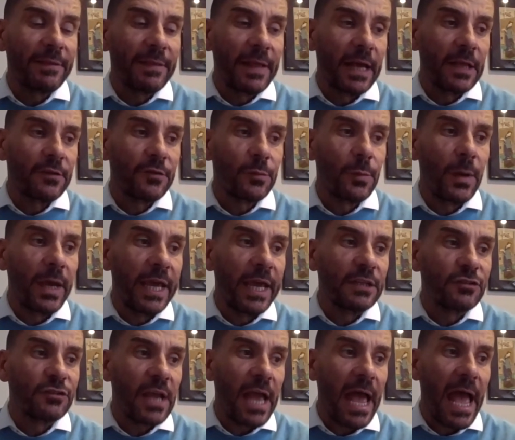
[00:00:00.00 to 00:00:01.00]
that
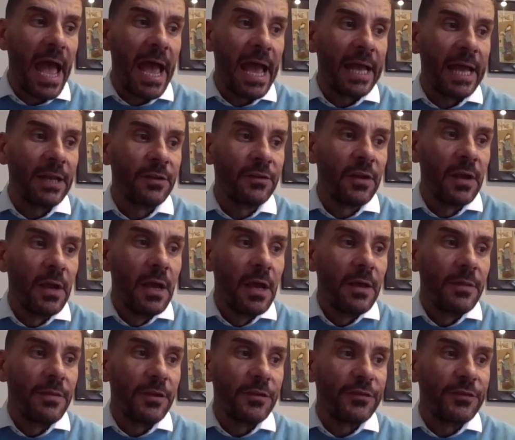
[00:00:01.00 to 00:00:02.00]
switch, and
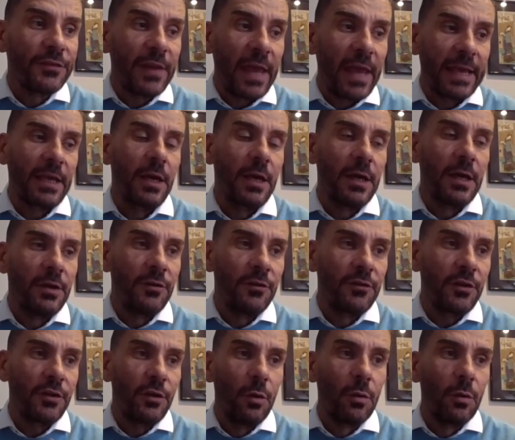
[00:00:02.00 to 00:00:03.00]
the second
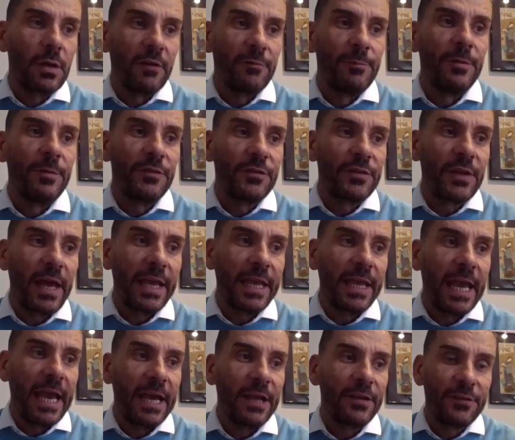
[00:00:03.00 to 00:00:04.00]
your government say
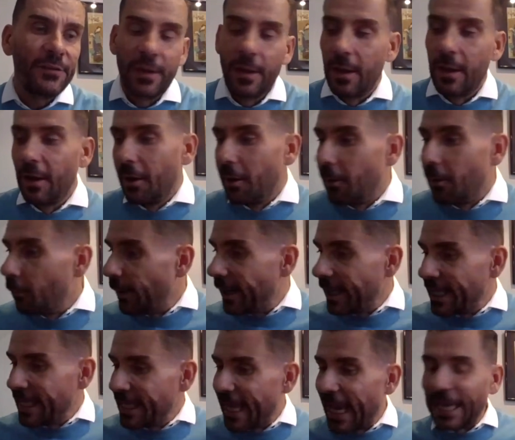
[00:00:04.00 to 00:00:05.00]
yes, we
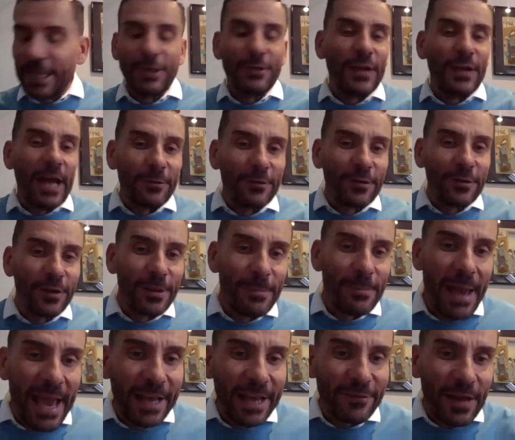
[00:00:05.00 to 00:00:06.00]
can get you down to the
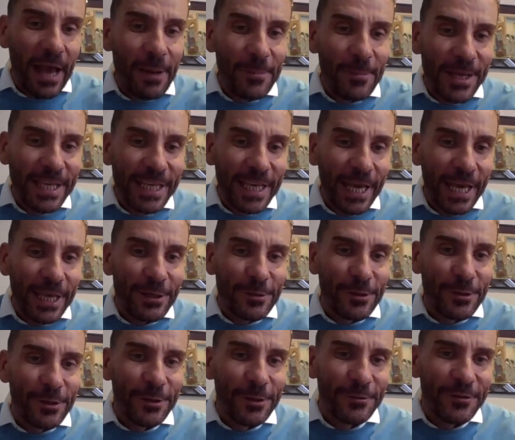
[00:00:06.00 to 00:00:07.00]
Med and we can get you
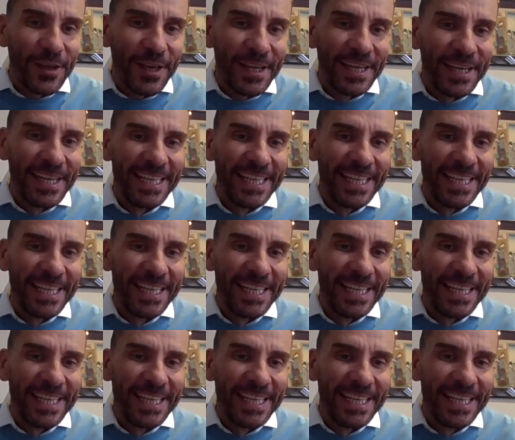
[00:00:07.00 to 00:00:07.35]
cruising.